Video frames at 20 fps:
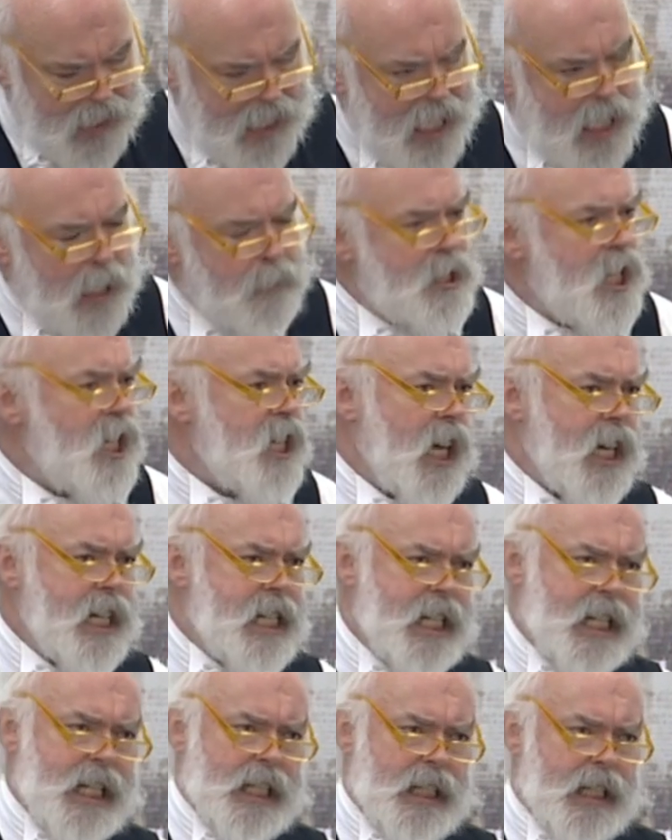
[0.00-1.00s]
and I'm
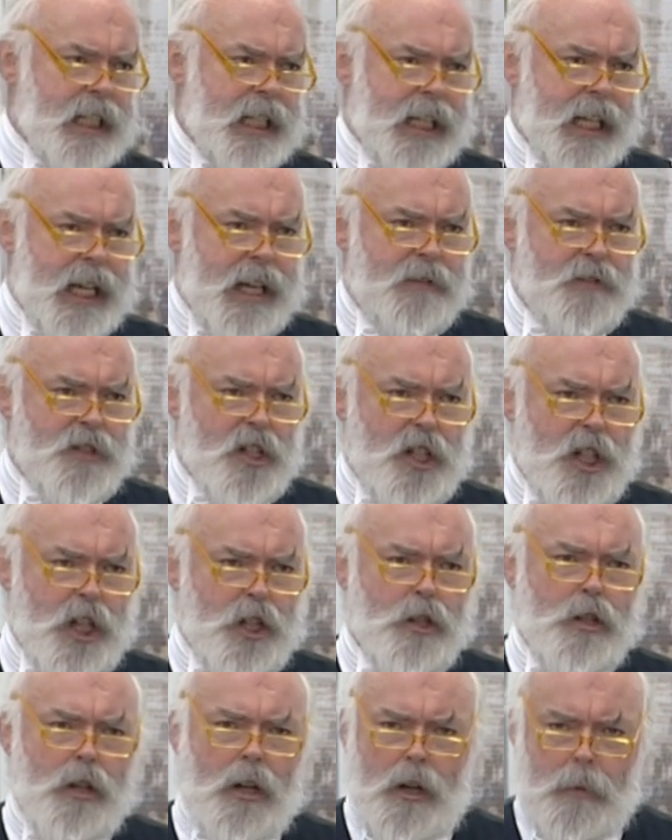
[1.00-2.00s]
delighted that it gives
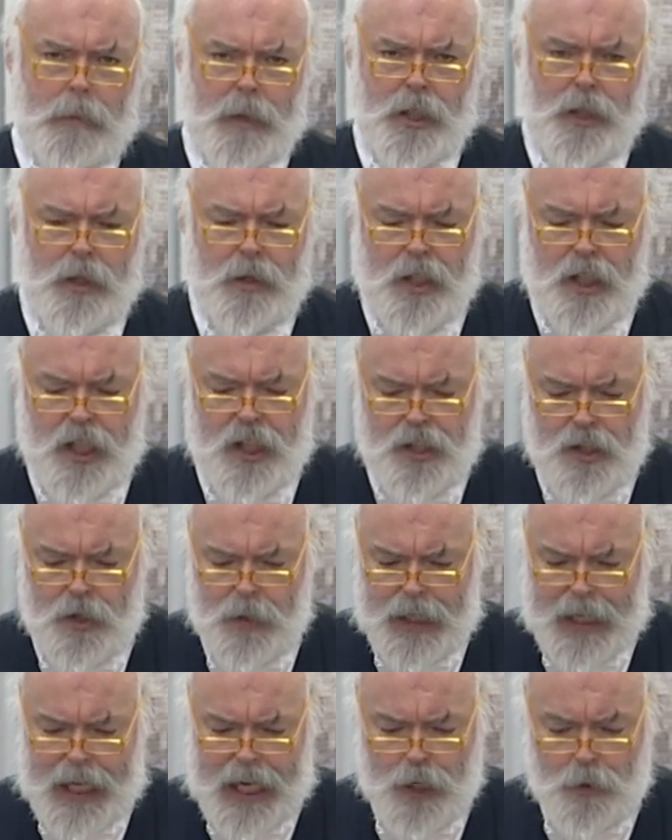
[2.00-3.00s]
additional opportunities to
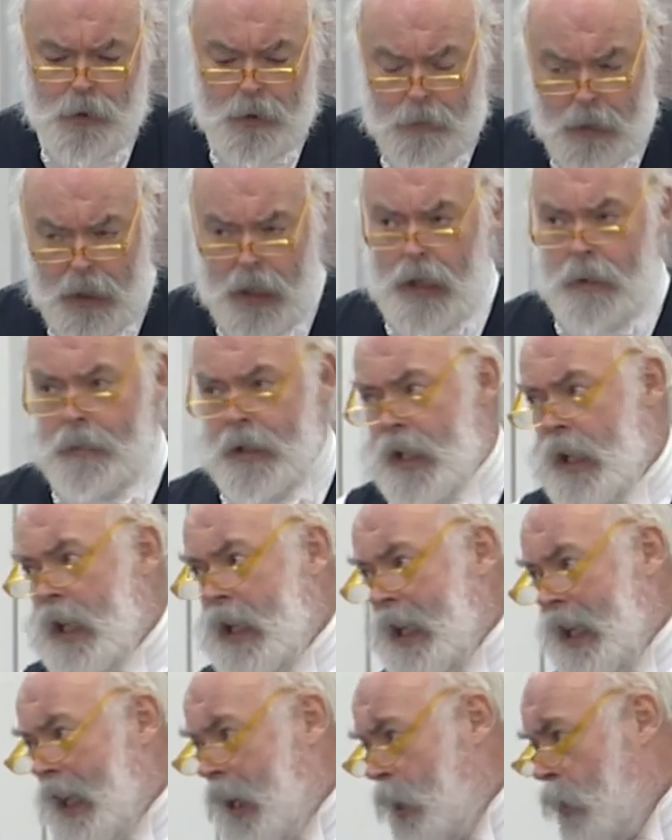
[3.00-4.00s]
engage with Parliament.
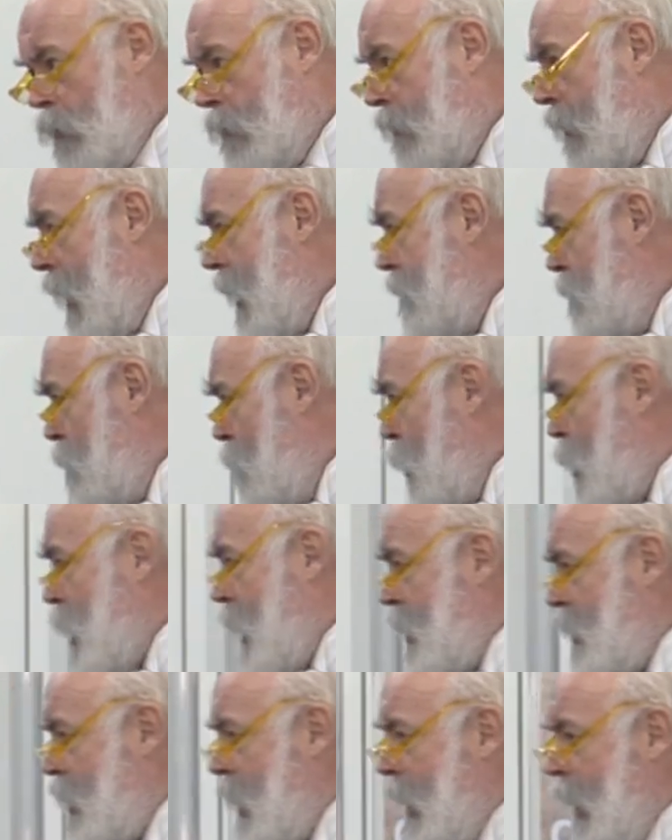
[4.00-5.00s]
And you'll find from what
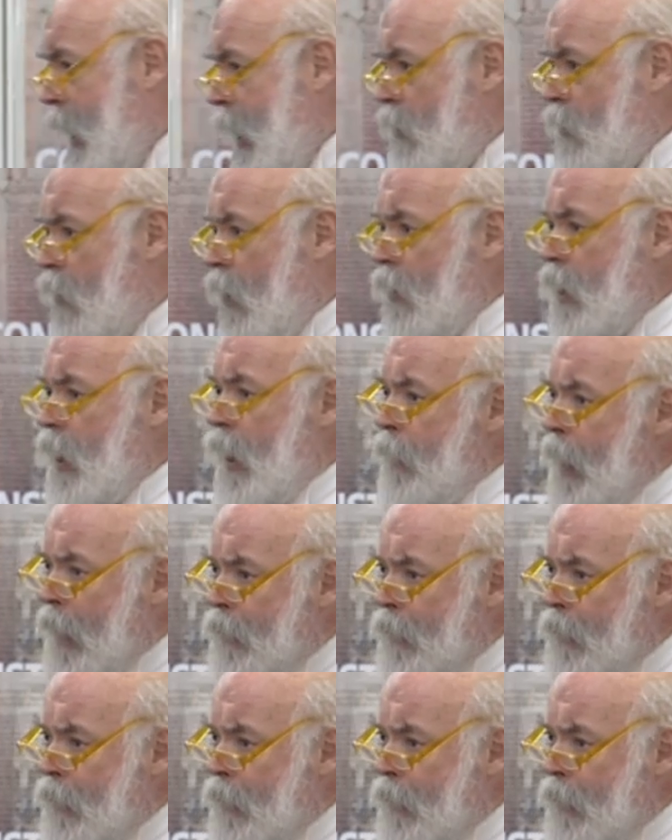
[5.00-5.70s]
I say later on that I'm